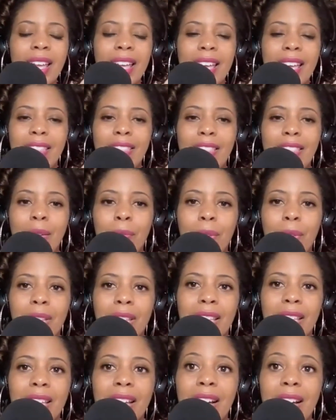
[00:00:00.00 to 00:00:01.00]
and they
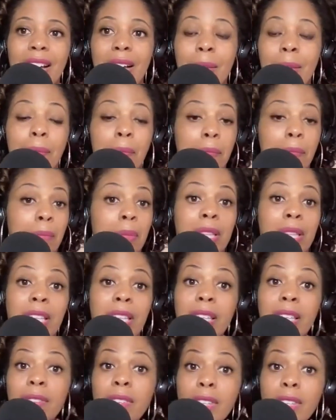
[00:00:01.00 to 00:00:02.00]
really
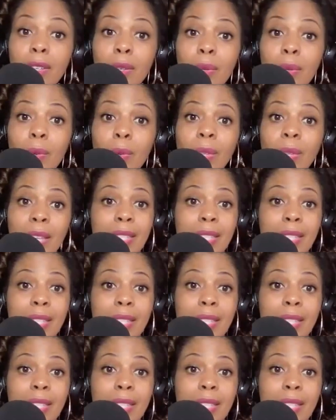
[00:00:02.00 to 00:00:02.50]
believe in you.